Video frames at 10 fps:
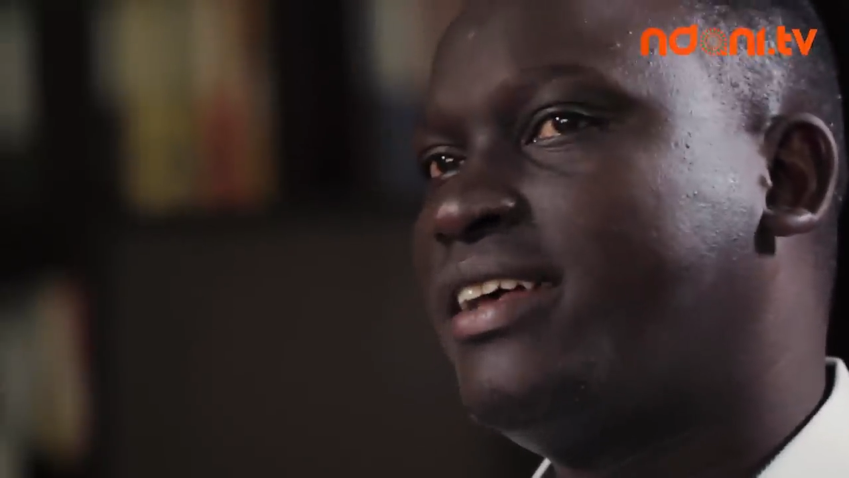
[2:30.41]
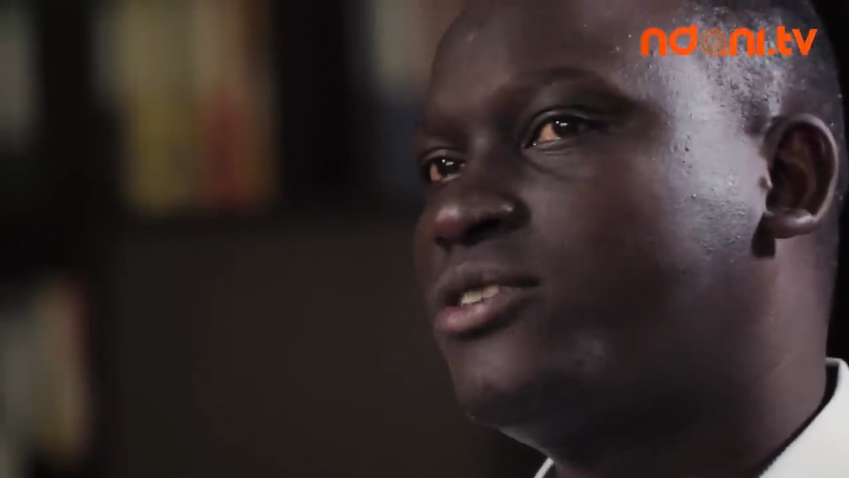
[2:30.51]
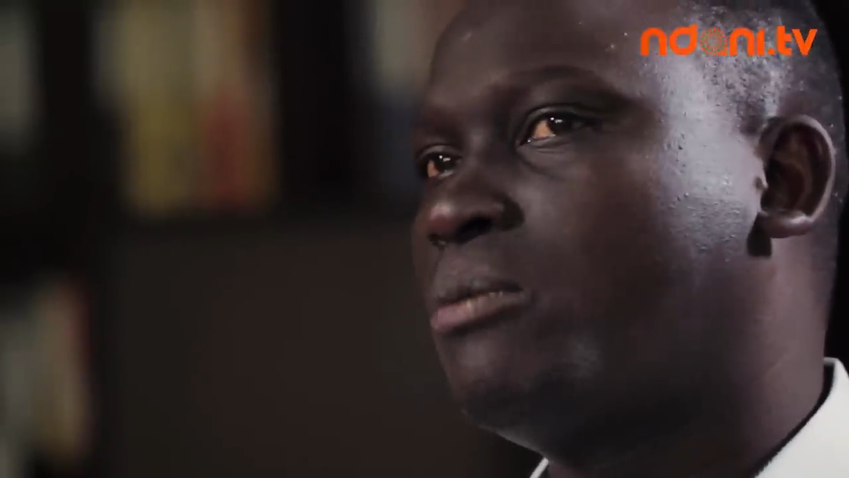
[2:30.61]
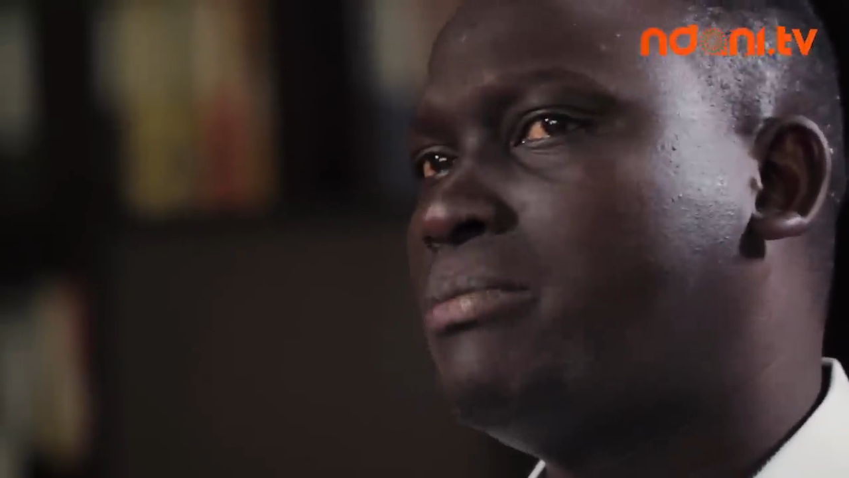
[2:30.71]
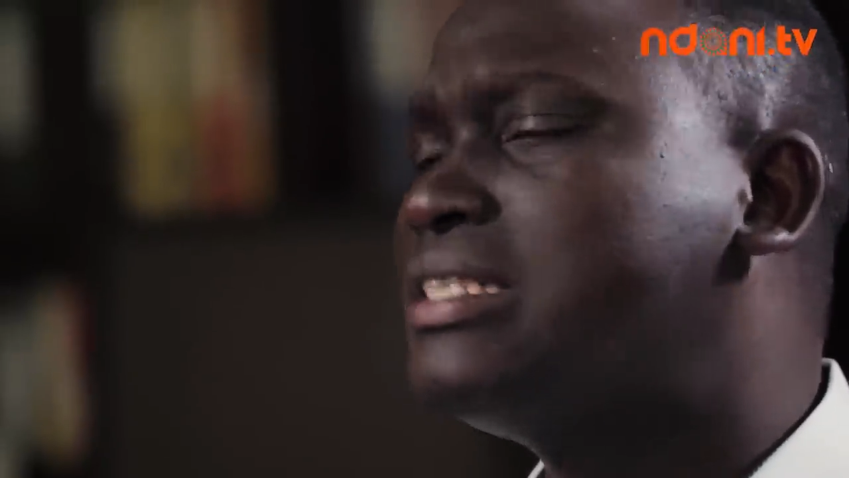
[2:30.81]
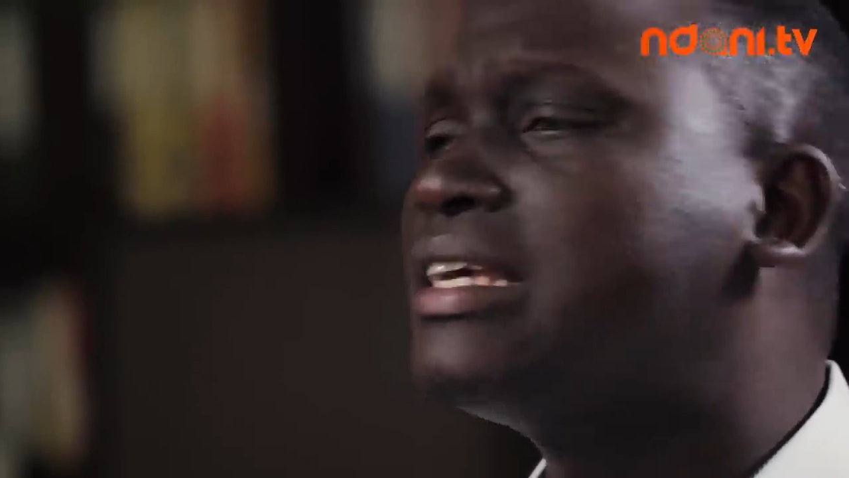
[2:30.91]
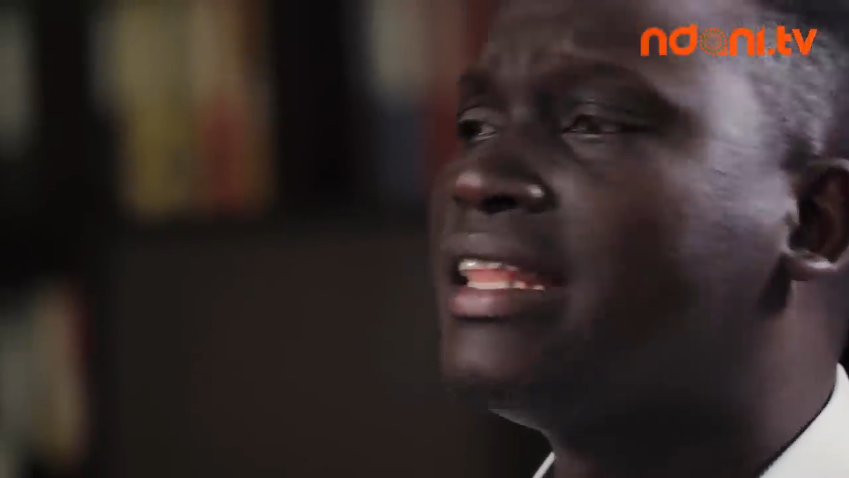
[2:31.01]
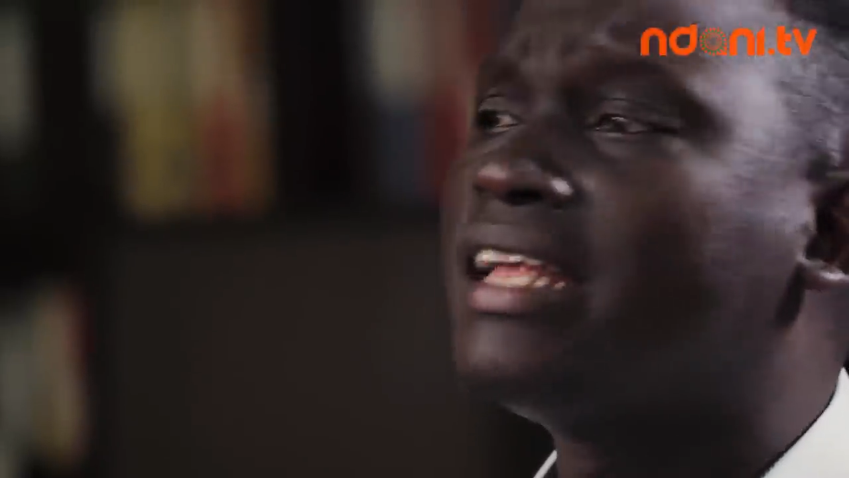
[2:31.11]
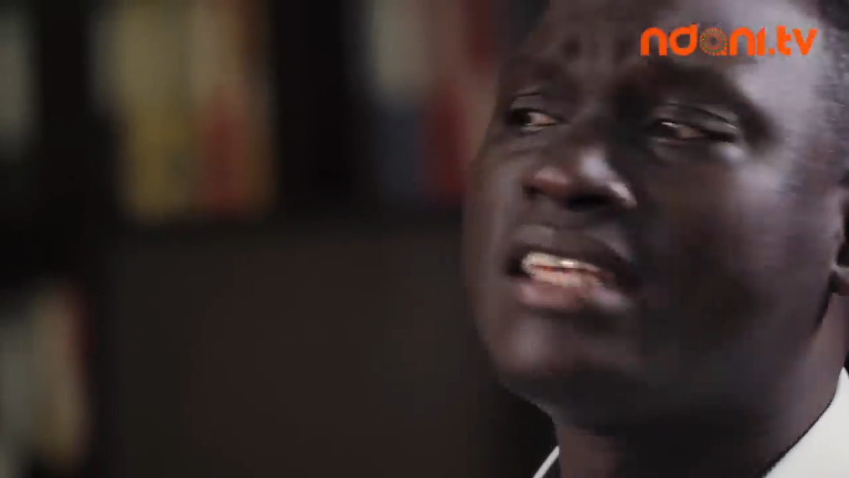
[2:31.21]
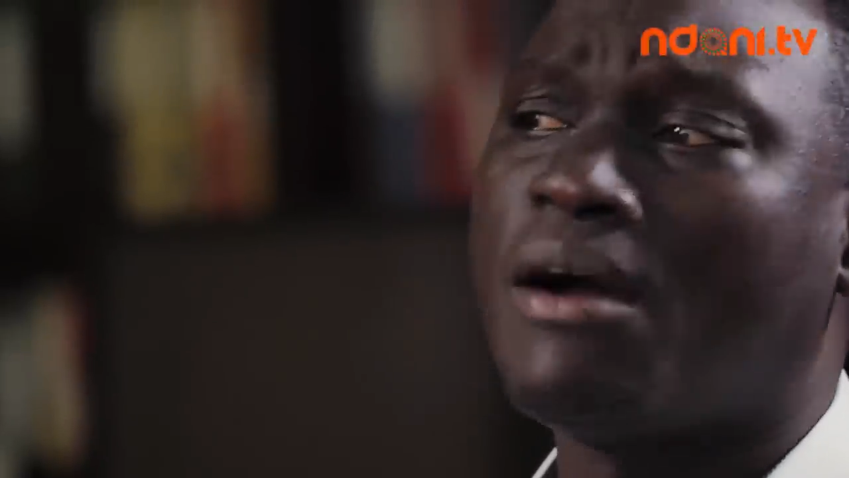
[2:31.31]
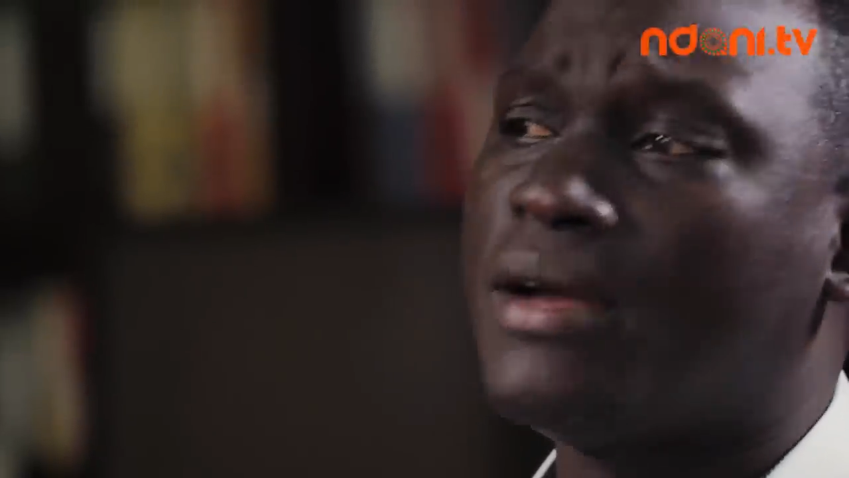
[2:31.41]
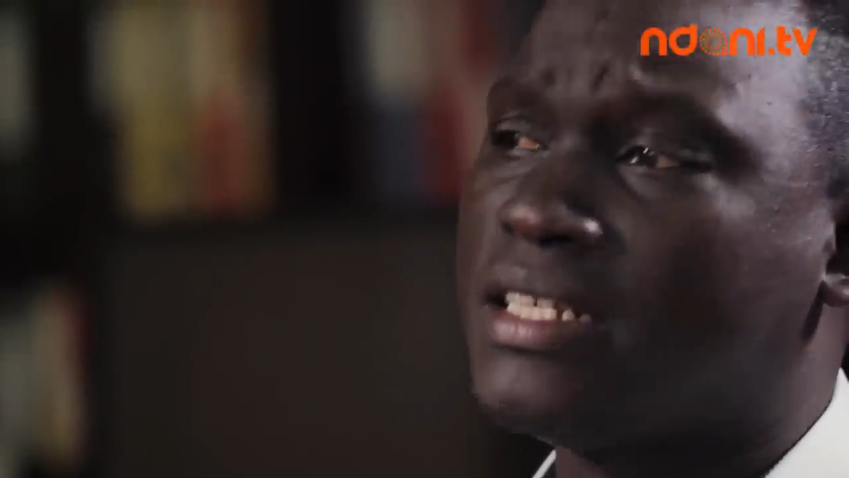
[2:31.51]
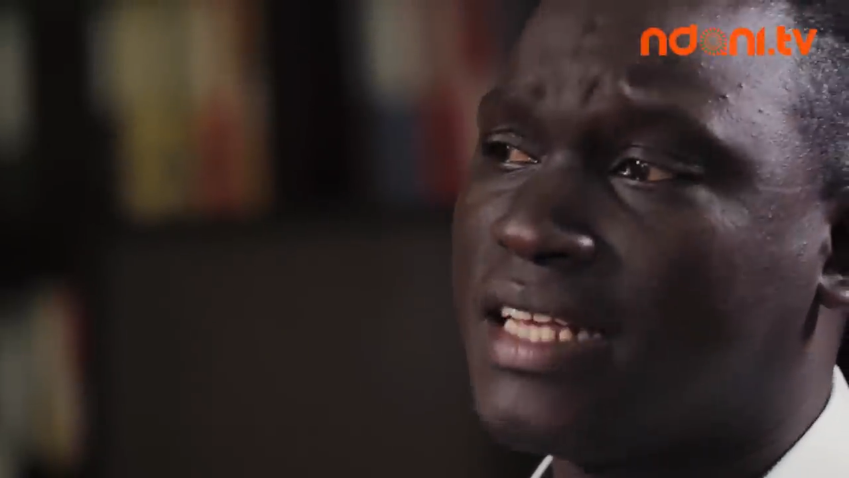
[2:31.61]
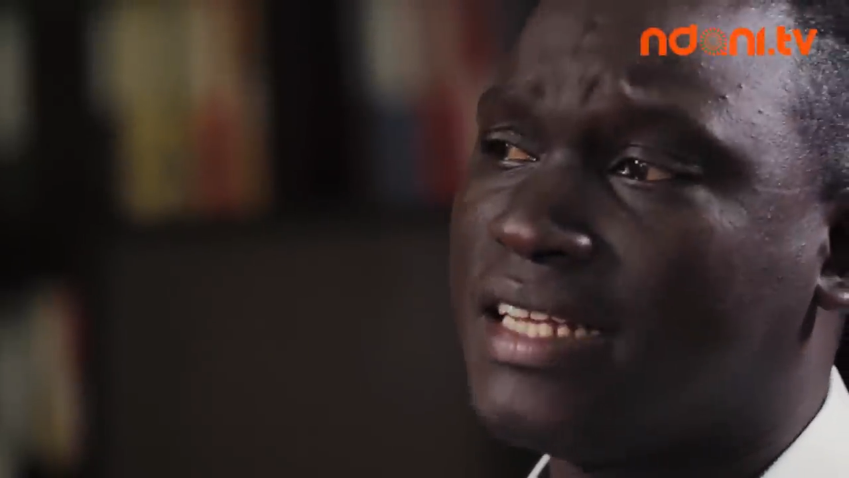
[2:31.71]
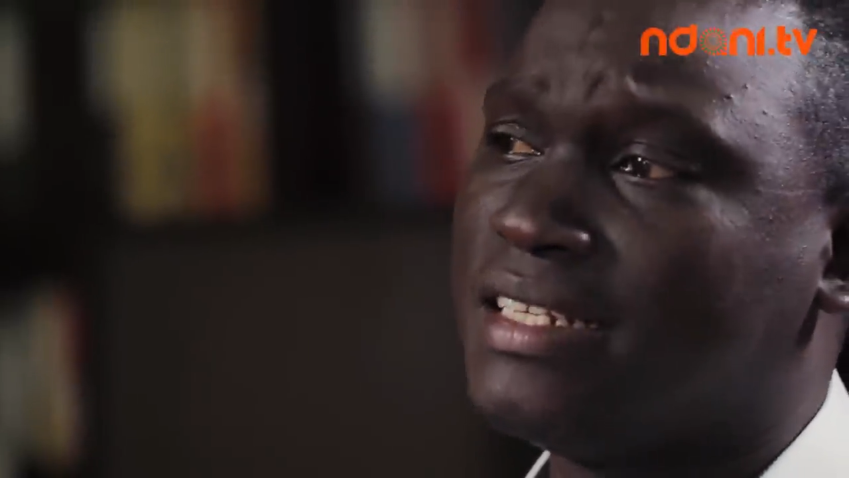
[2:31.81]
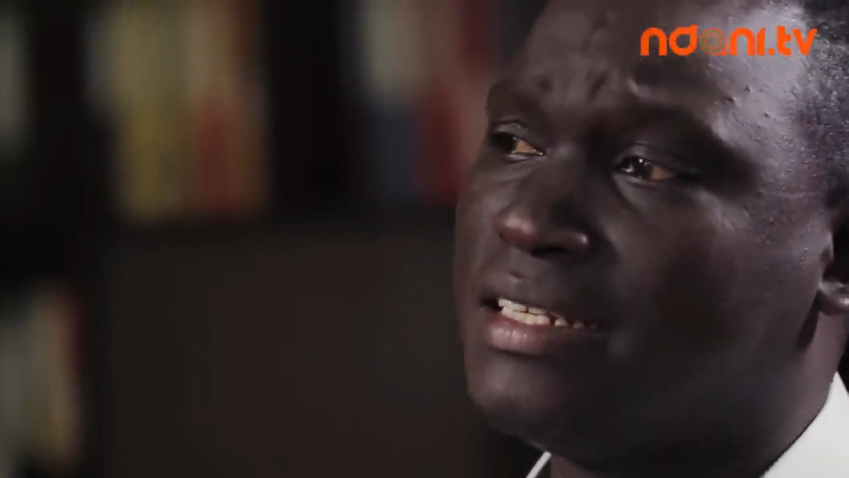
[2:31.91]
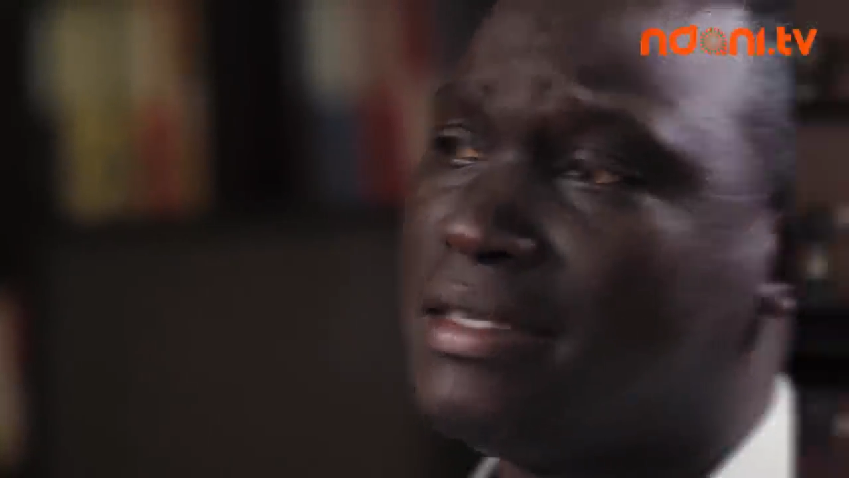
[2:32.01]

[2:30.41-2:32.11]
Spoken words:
So basically, that's how I started.